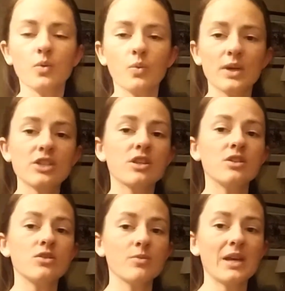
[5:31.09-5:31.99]
which
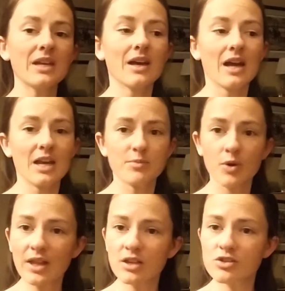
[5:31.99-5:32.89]
they do make
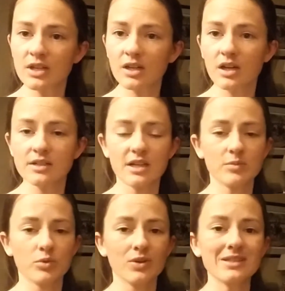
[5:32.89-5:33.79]
hypoallergenic
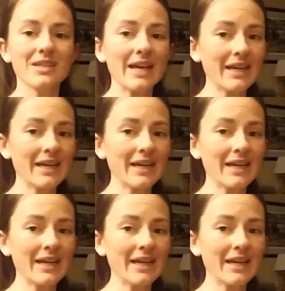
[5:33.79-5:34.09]
contact points,